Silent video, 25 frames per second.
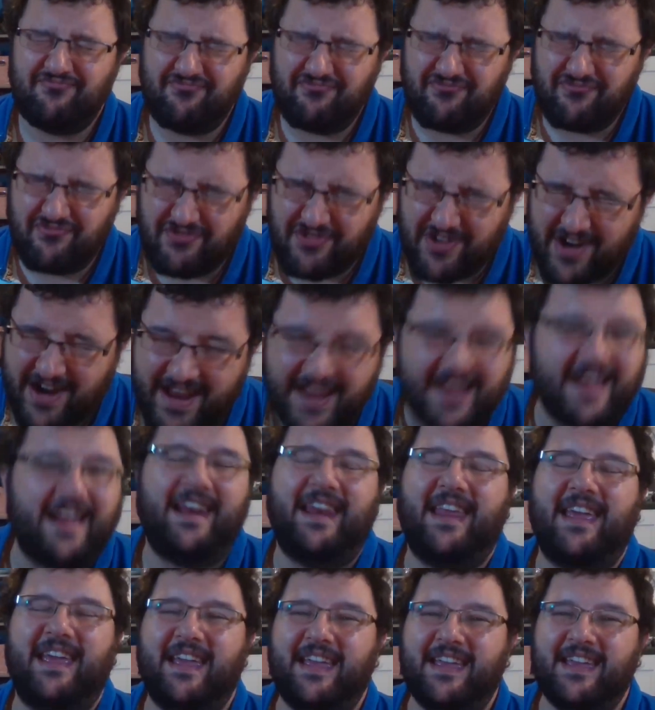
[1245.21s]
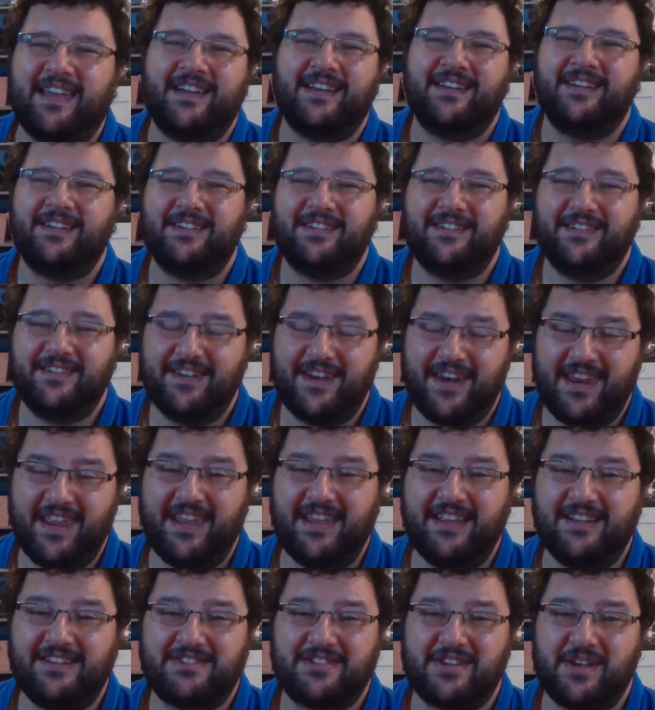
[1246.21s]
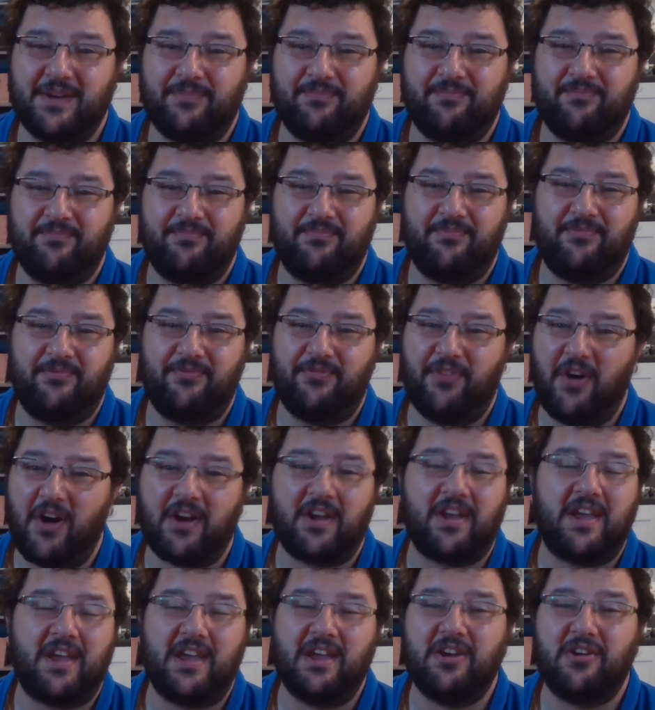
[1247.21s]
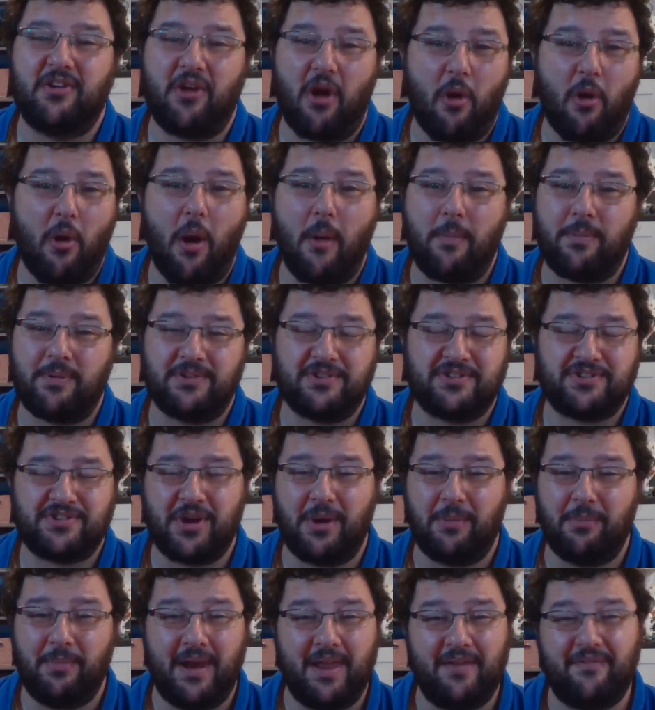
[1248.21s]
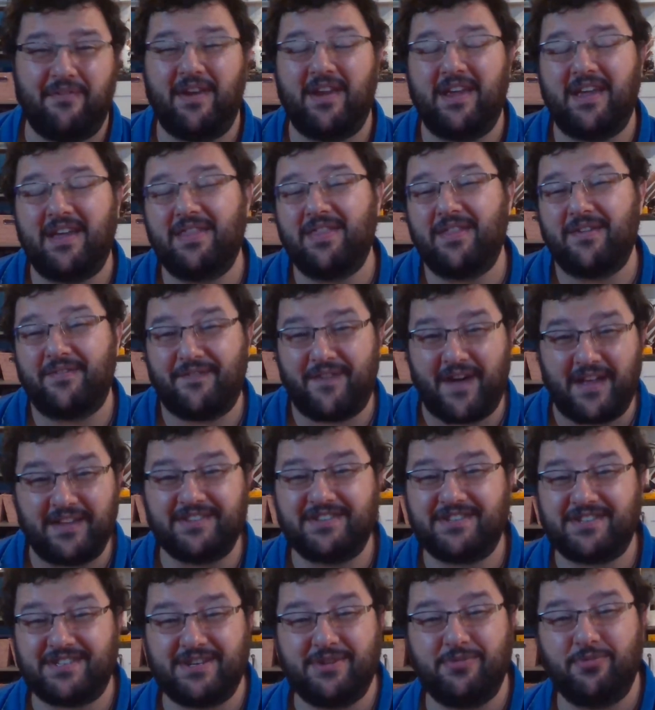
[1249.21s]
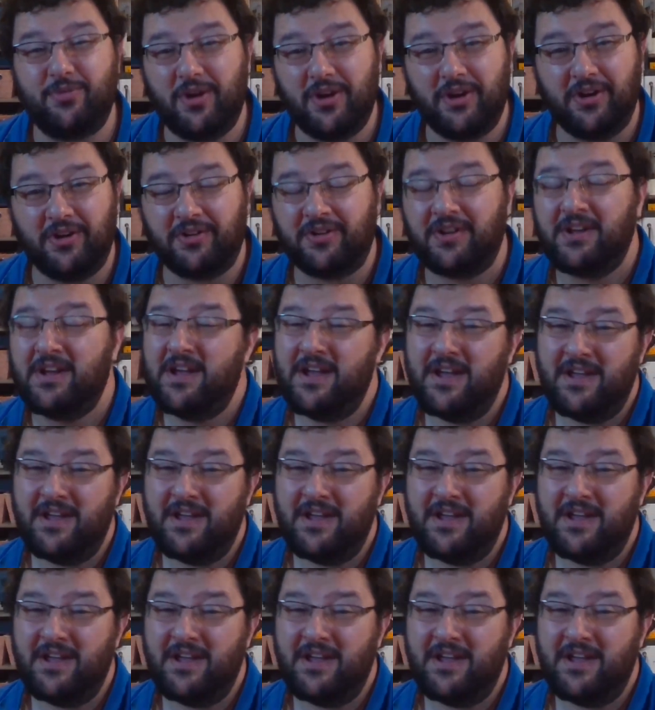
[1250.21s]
really need to fucking grow up and stop living in the fantasy world.